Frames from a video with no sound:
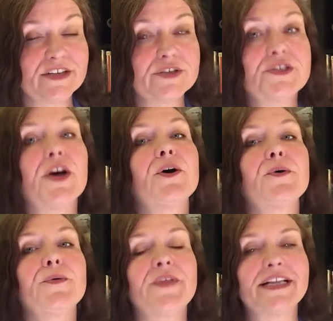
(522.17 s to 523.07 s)

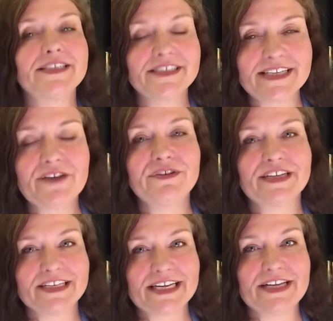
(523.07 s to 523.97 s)
So that's
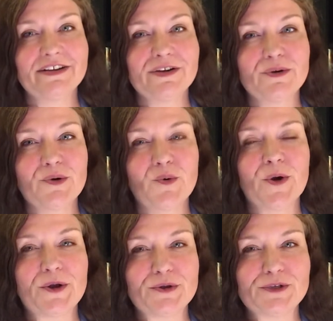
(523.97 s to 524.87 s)
definitely
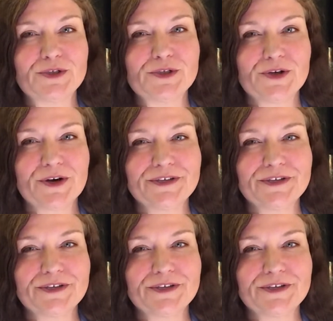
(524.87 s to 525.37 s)
where you should start.